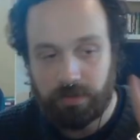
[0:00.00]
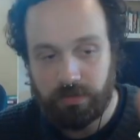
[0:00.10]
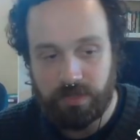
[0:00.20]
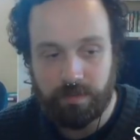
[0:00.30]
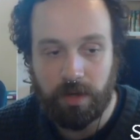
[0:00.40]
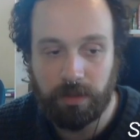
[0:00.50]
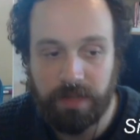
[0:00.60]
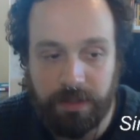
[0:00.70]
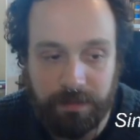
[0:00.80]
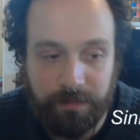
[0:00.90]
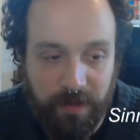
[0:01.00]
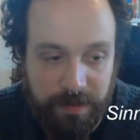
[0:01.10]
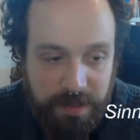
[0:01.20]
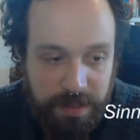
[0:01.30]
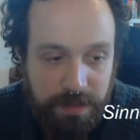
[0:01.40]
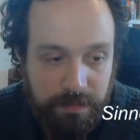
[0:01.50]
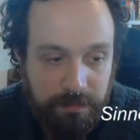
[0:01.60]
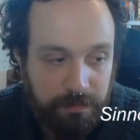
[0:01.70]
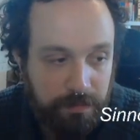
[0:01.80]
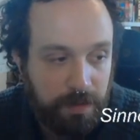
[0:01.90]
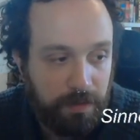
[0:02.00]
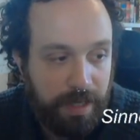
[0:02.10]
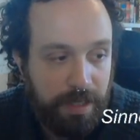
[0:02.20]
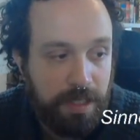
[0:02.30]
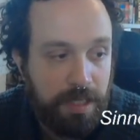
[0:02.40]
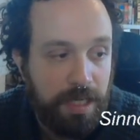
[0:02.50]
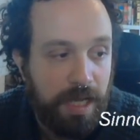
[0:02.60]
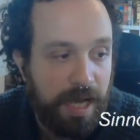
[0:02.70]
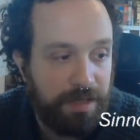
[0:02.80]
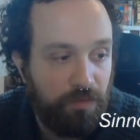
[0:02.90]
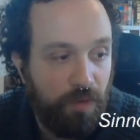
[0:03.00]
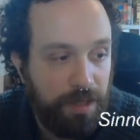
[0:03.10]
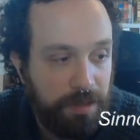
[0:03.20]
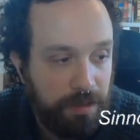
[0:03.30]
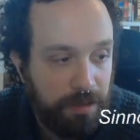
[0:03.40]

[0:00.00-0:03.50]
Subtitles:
2 smaller inner parentheses, okay? And then one